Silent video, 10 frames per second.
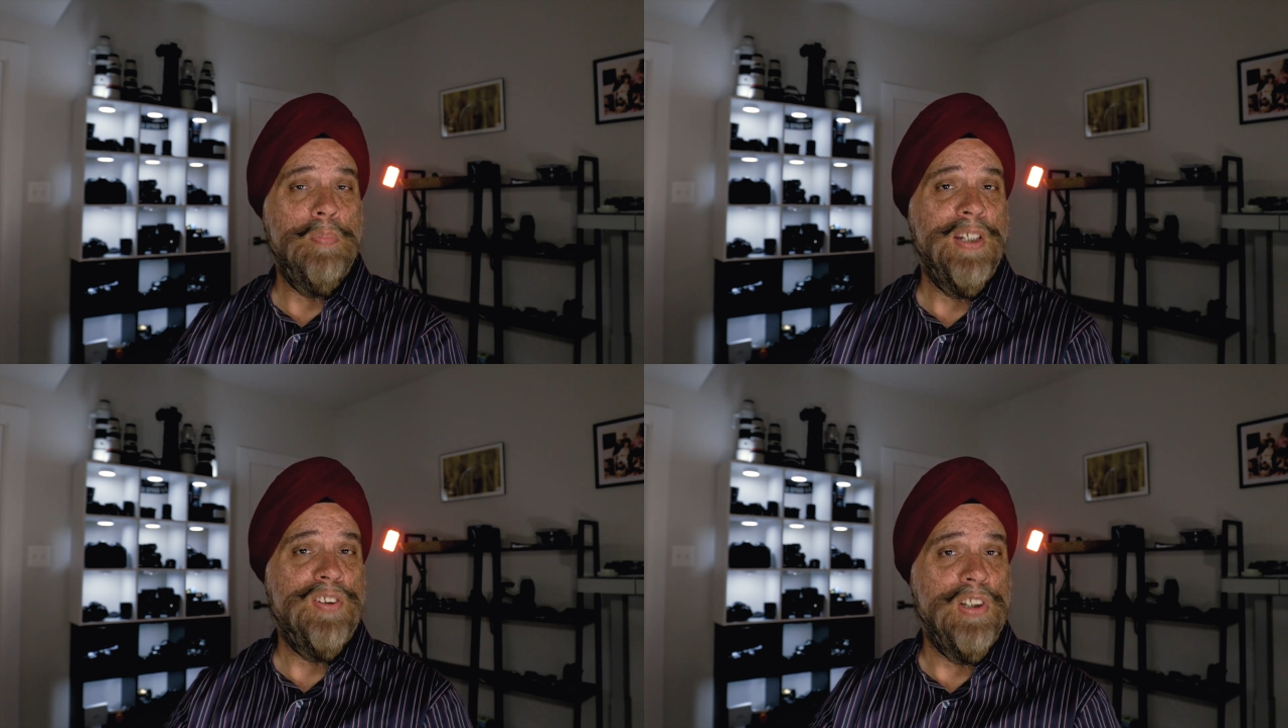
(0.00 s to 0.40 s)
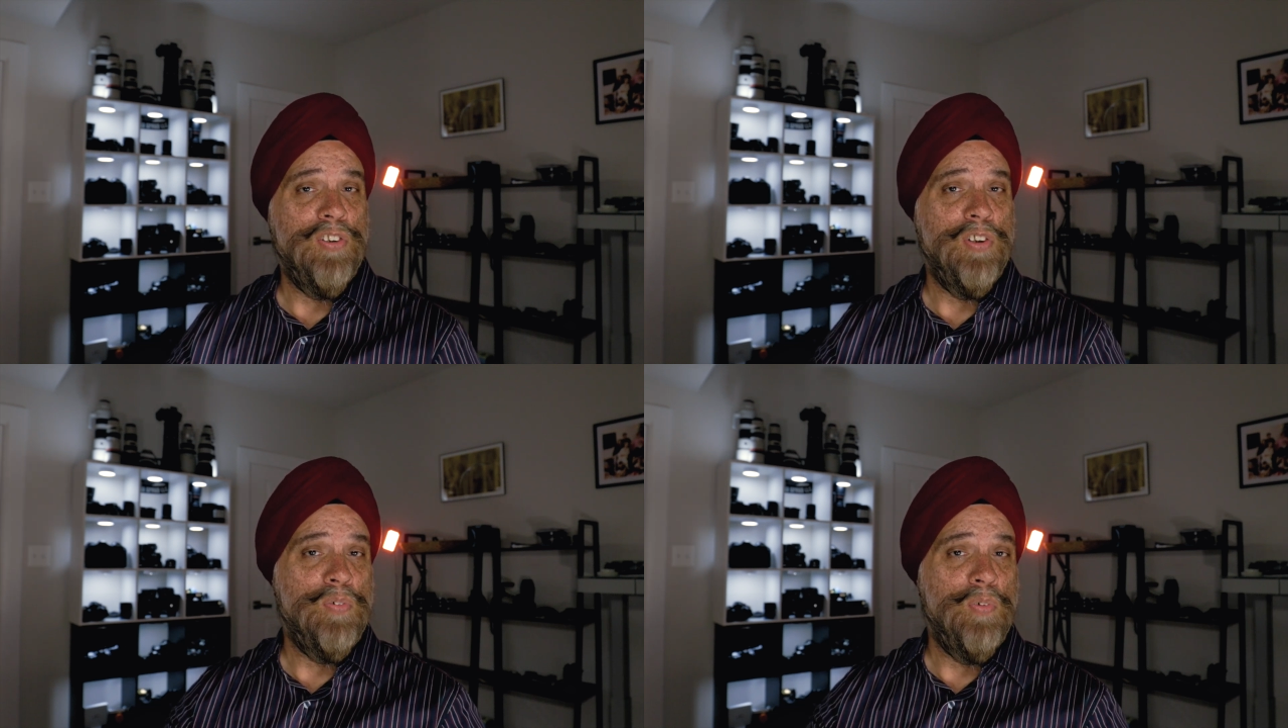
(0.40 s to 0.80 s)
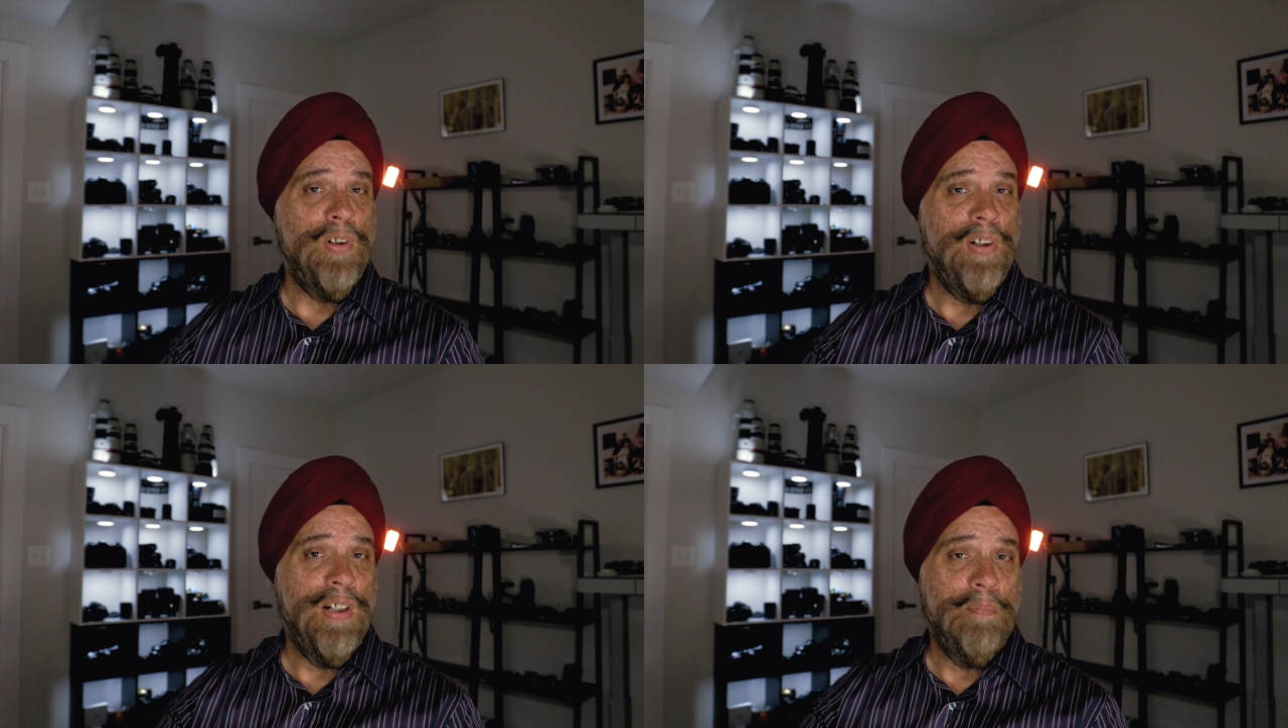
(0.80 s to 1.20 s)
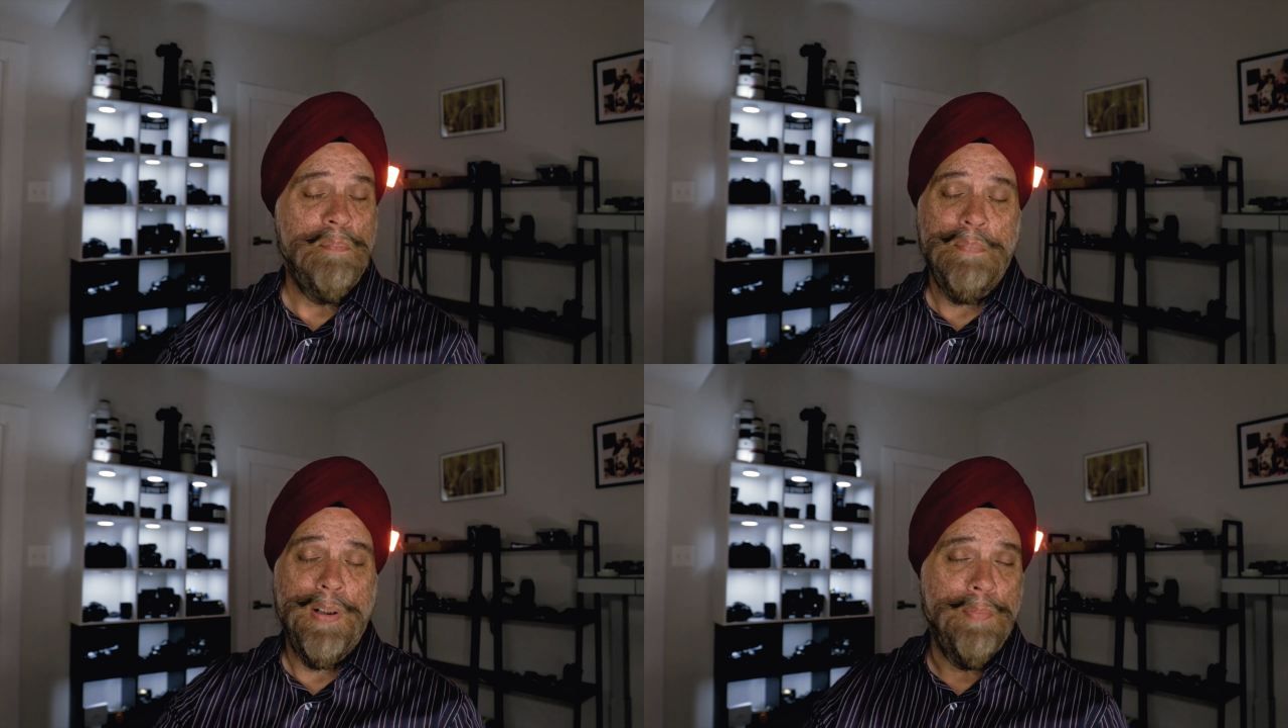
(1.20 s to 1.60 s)
make sensors for
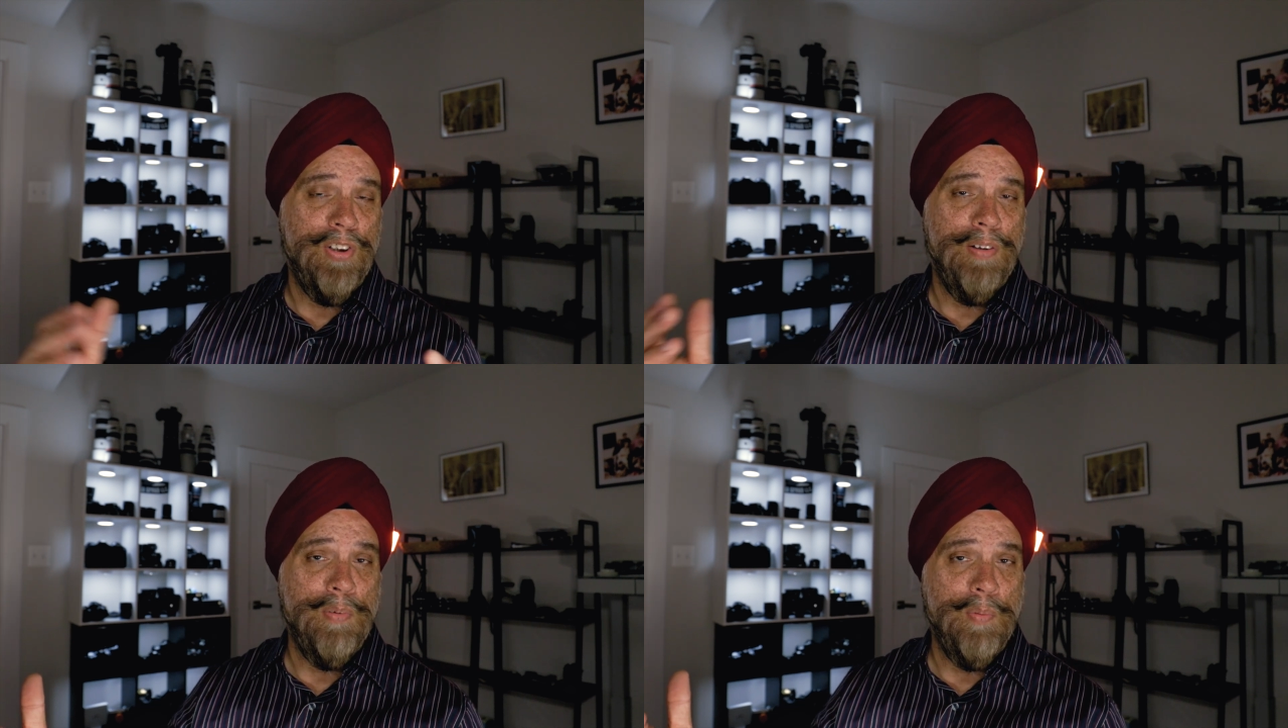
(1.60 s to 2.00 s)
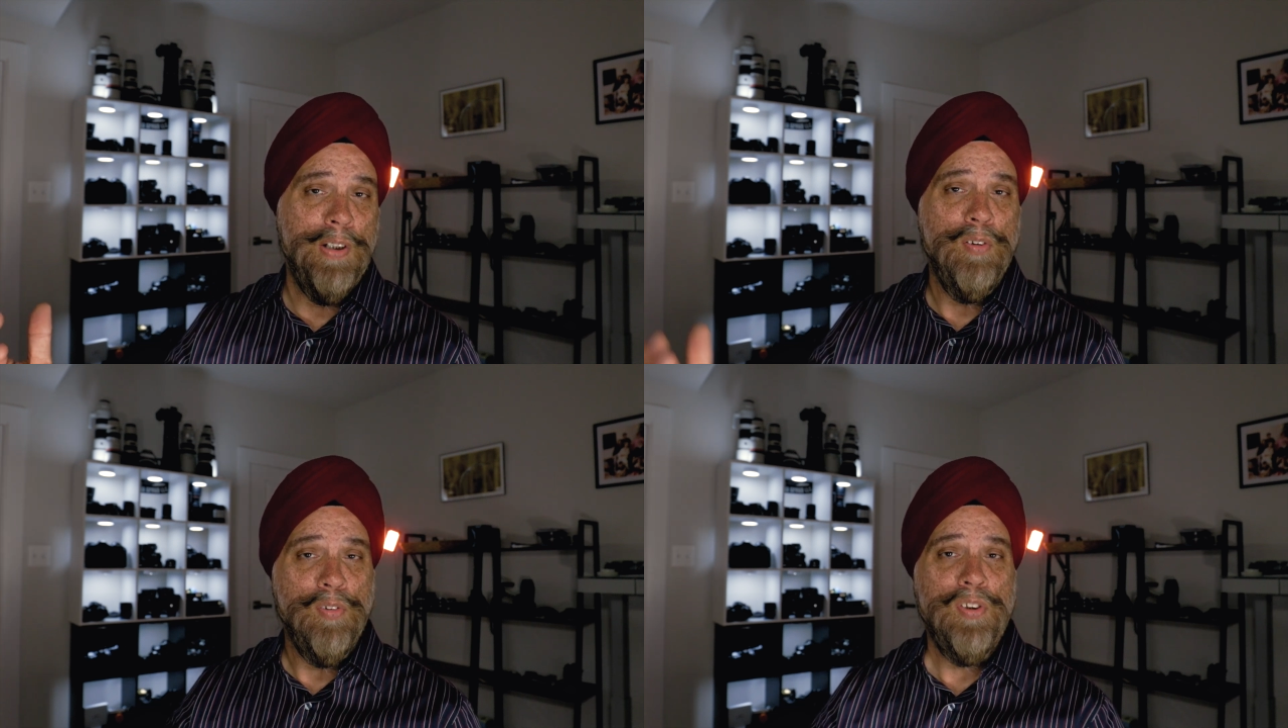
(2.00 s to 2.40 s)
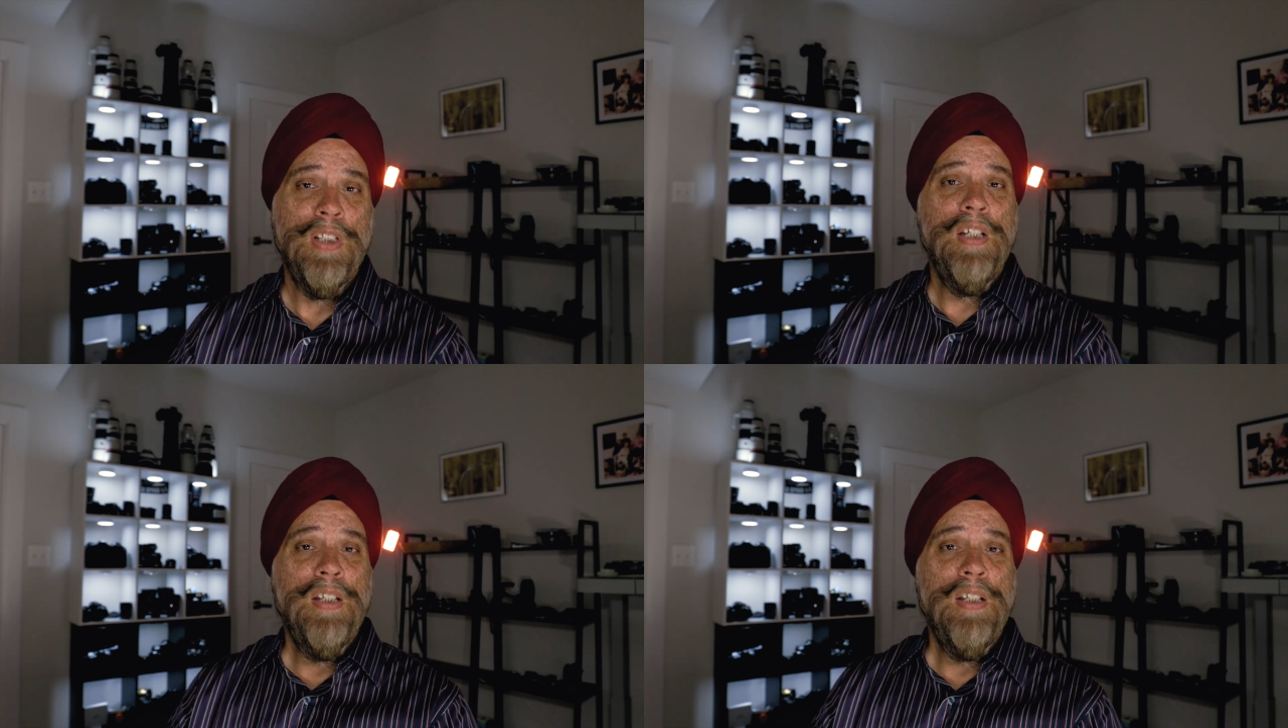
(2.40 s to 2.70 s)
pretty much everyone else.